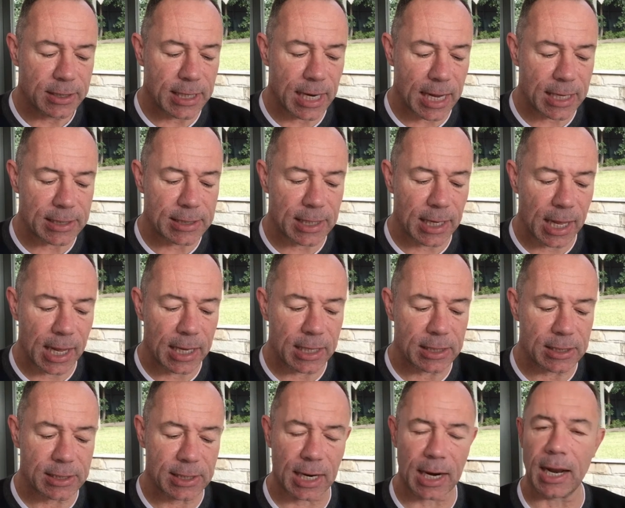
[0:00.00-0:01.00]

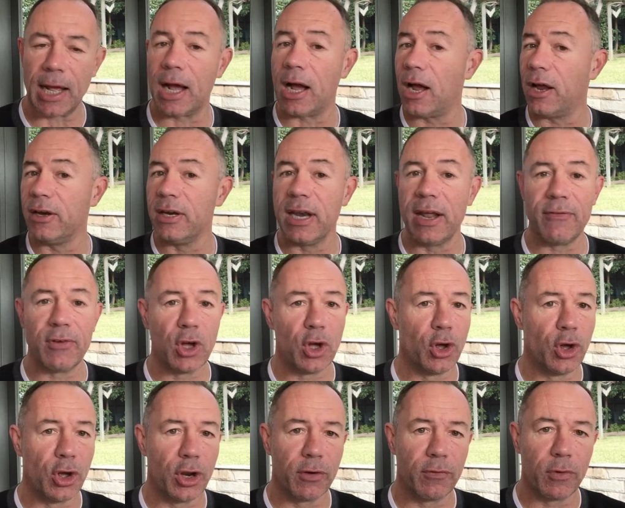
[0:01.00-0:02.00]
Zalar. I'd never
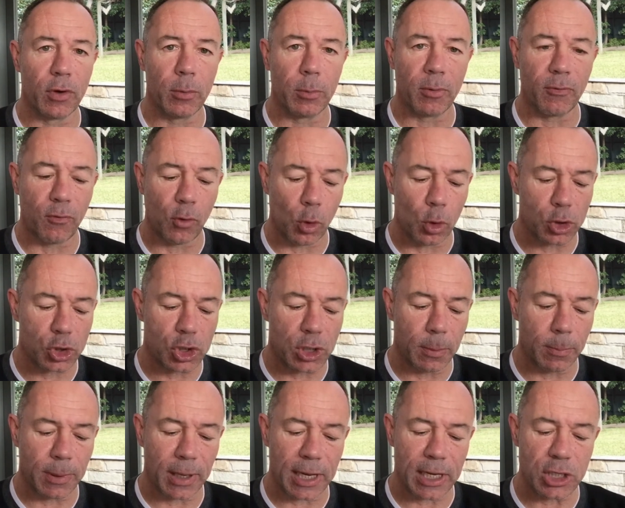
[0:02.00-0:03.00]
heard of her before.
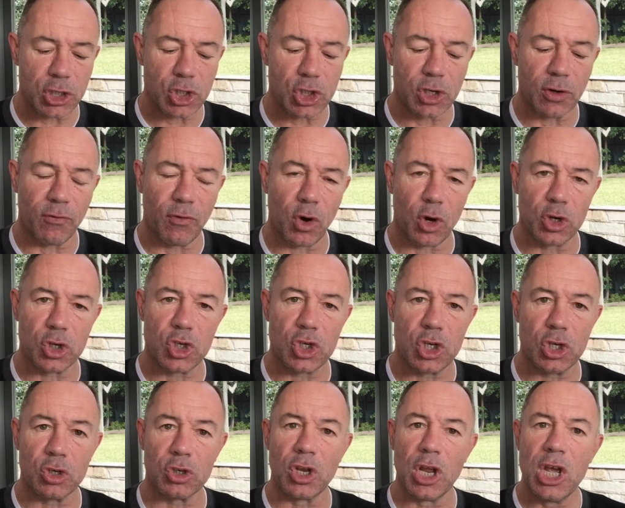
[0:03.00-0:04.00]
She plays Siobhan
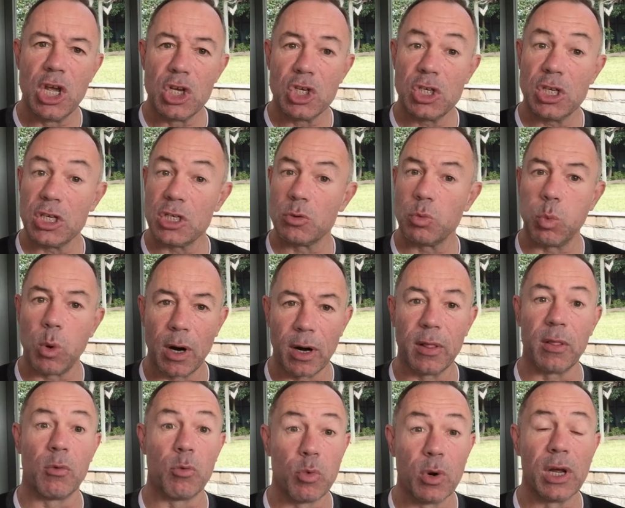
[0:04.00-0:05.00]
Shield. She's one
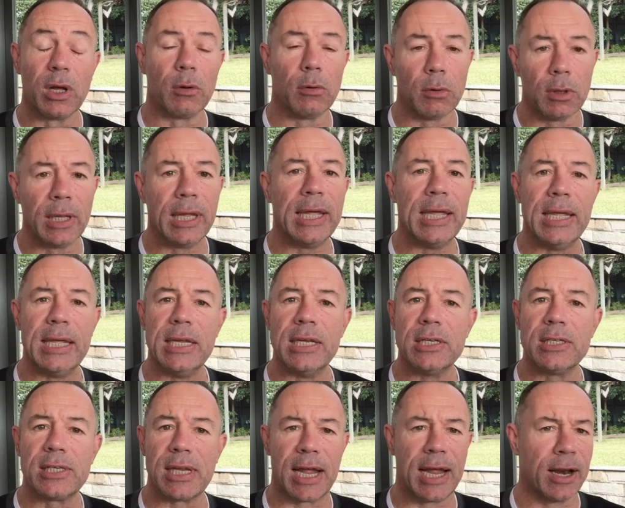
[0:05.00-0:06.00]
of the real
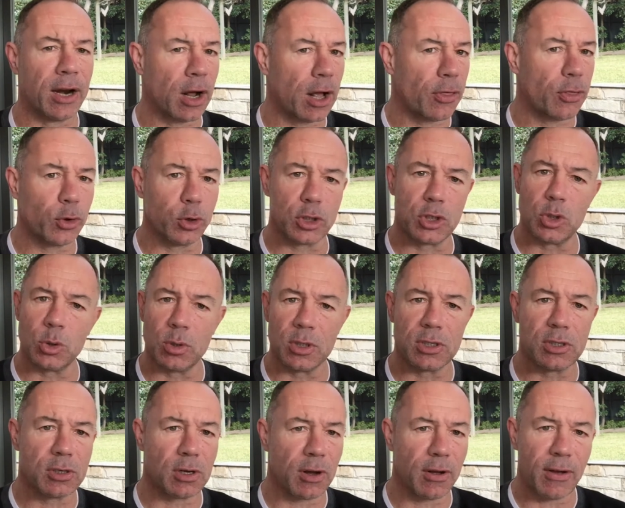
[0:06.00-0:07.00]
leads, and I thought she
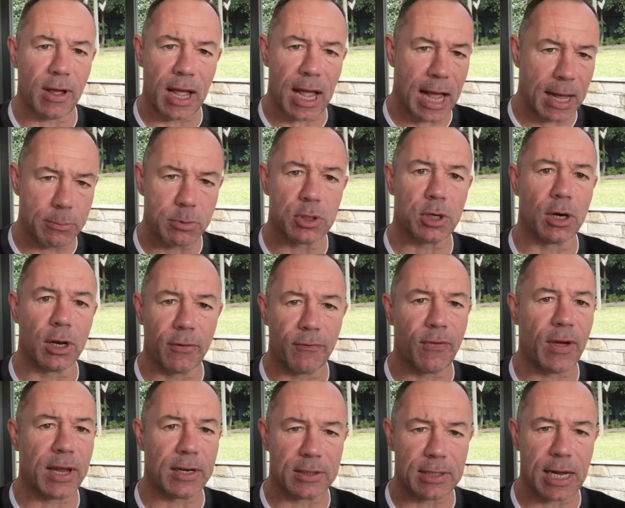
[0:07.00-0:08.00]
was absolutely
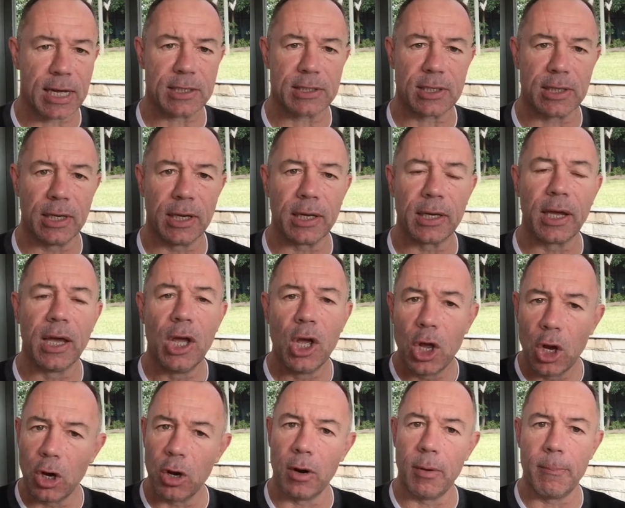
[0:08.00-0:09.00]
fantastic.
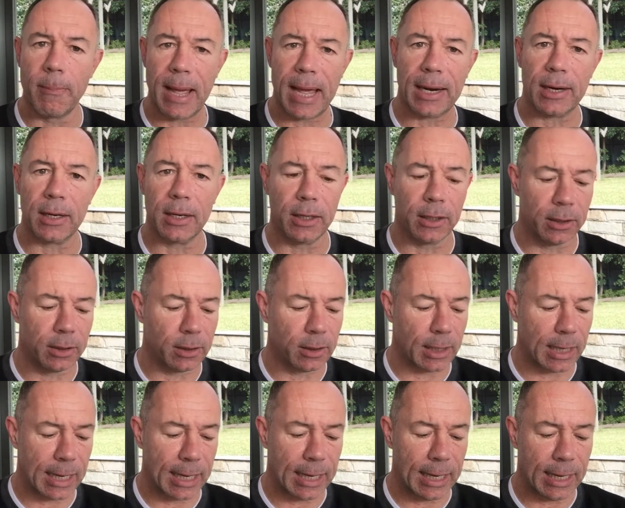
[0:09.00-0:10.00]
Her and
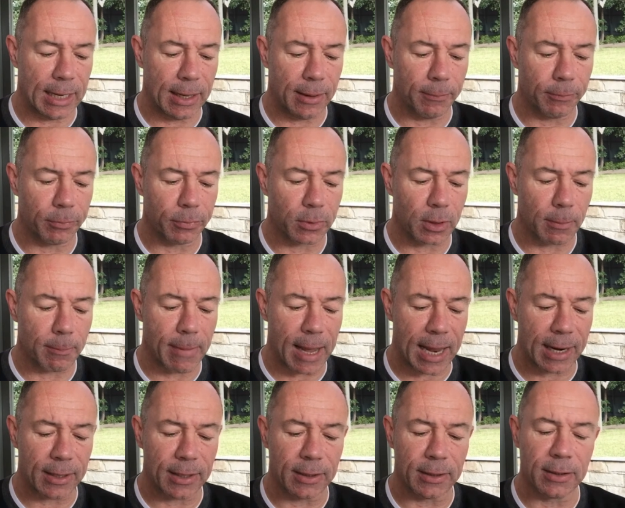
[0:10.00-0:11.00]
Madeline
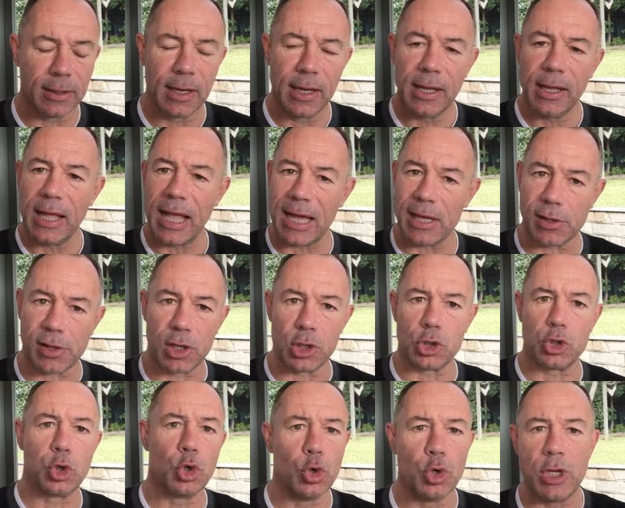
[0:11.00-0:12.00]
Madden as the
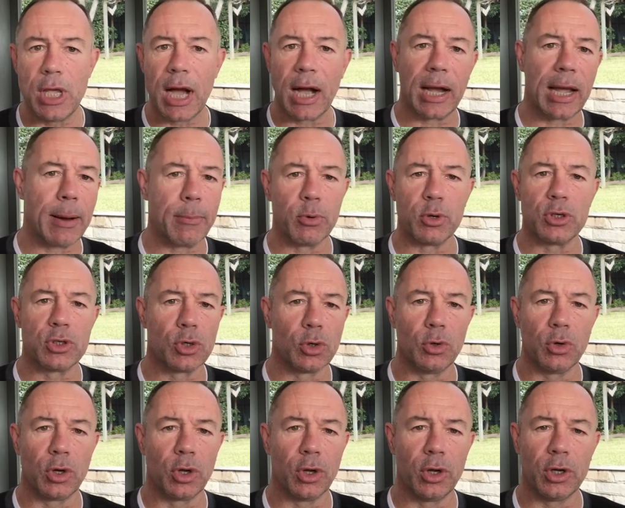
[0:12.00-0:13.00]
two young
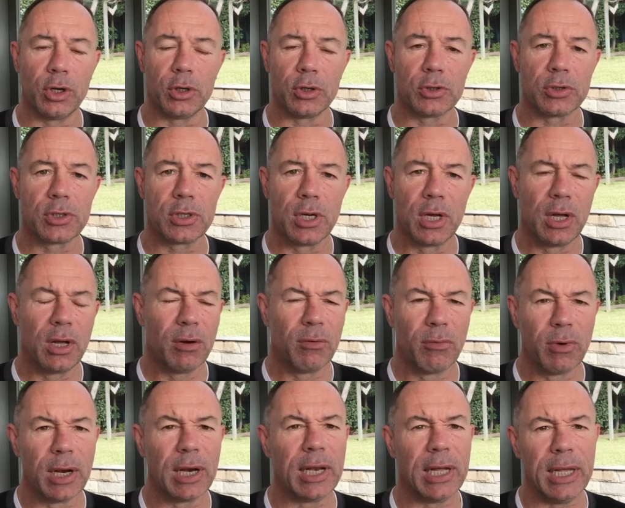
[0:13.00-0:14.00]
Aboriginal girls,
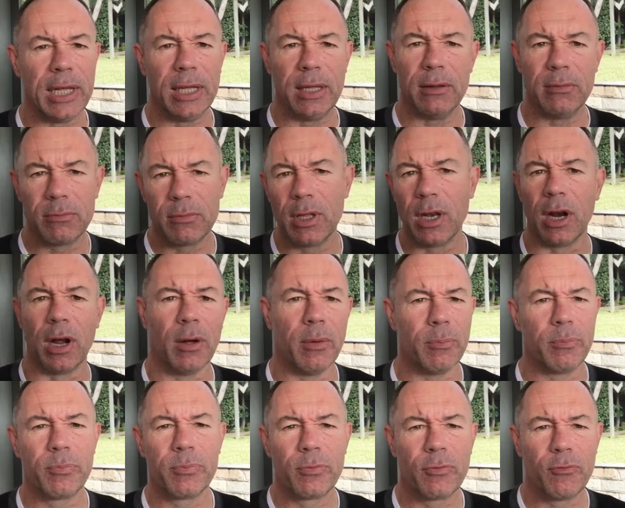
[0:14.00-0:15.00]
really, you know,
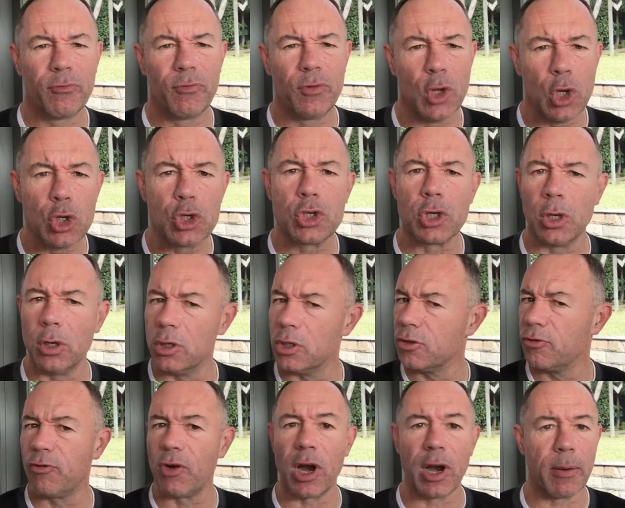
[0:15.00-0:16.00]
future
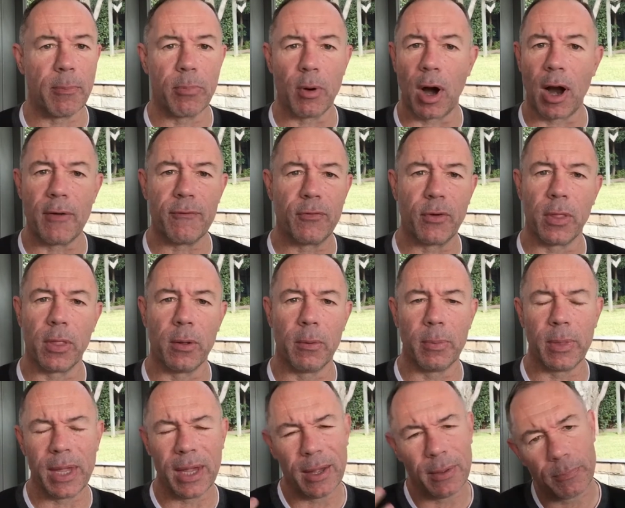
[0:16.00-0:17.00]
is very bright for
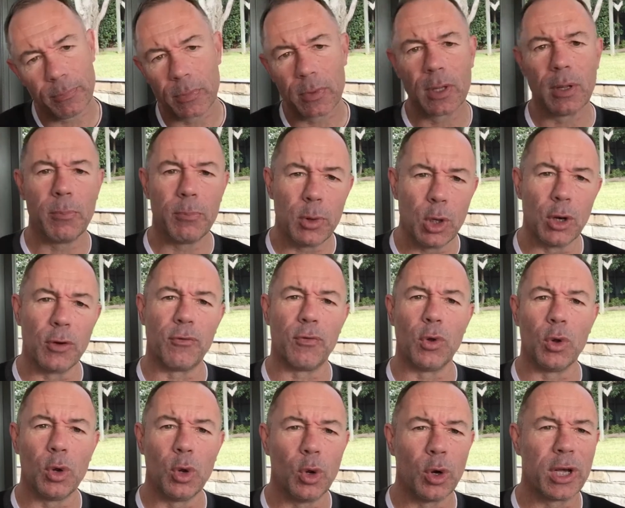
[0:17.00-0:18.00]
them. They're
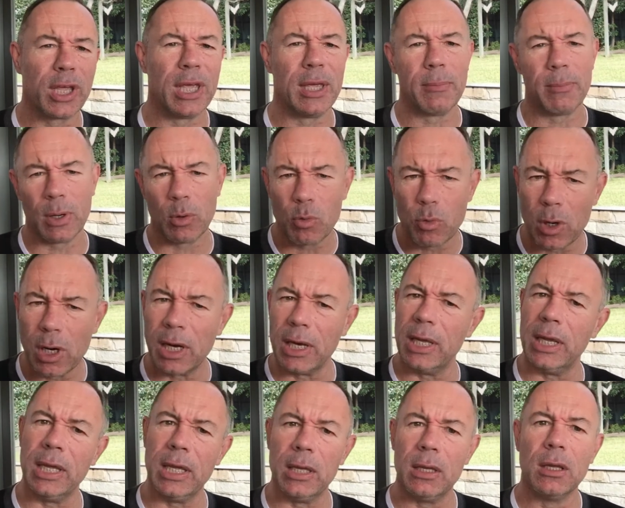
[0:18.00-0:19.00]
beautiful looking, but
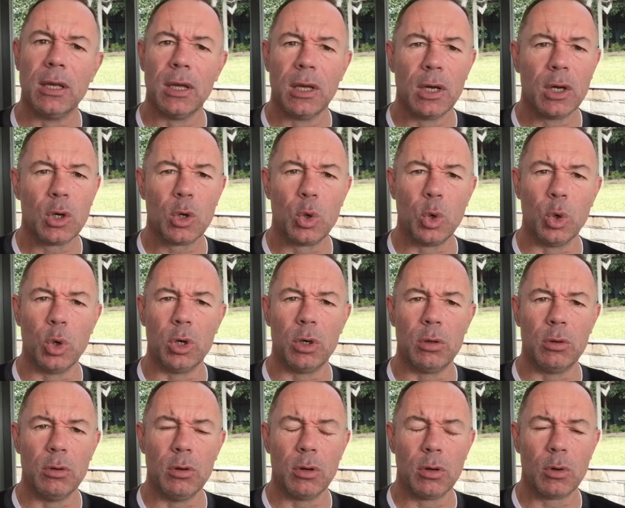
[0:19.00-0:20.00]
really good
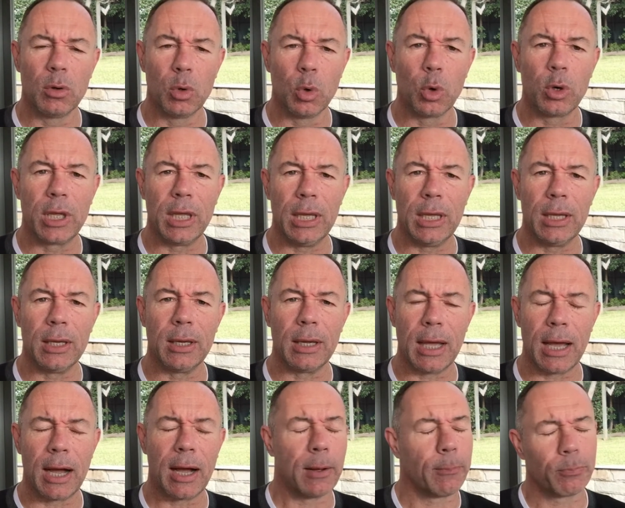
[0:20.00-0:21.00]

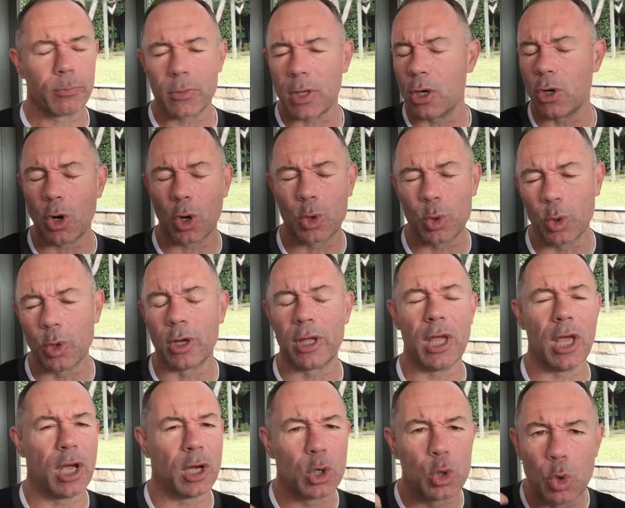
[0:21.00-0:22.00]
looking, not good
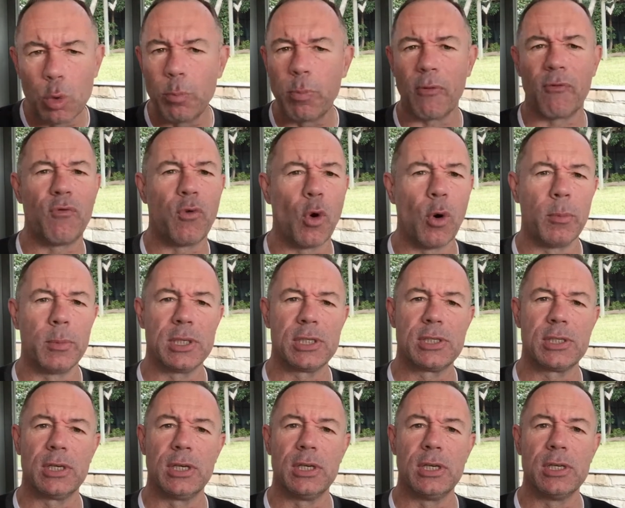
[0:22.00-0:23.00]
looking, good
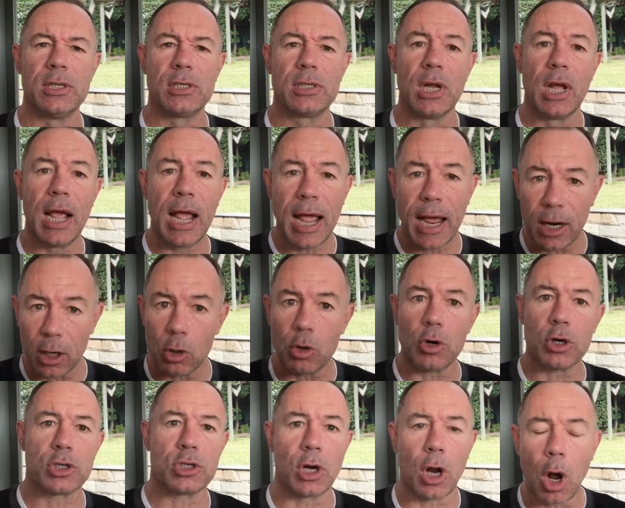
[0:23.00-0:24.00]
performances, and
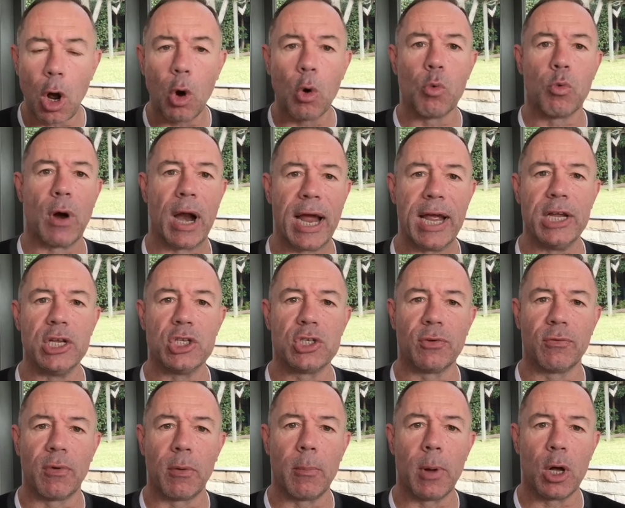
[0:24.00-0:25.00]
across a whole range
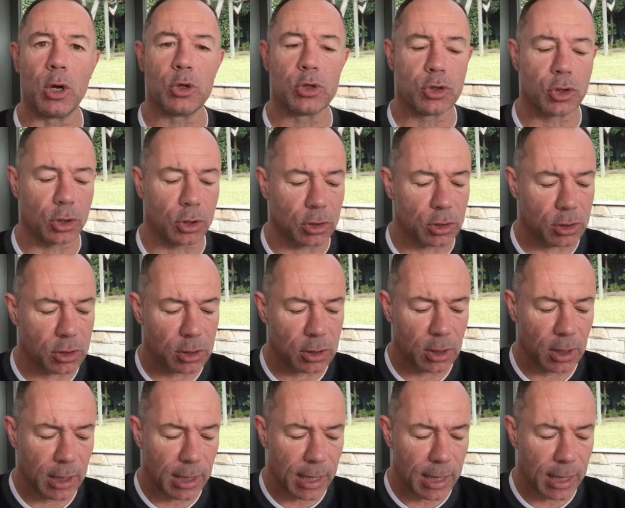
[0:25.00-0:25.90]
of emotions.